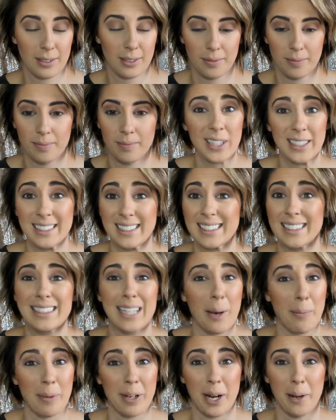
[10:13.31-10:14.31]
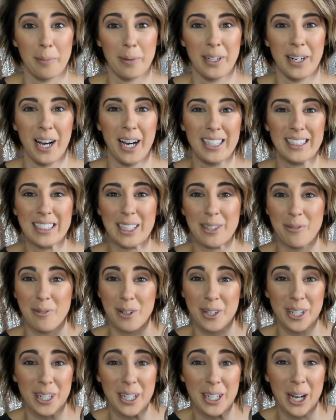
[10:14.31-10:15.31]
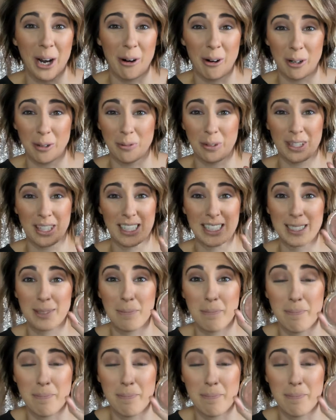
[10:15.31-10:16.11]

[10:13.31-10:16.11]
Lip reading: I'm gonna step it up a notch, and we're gonna go in with this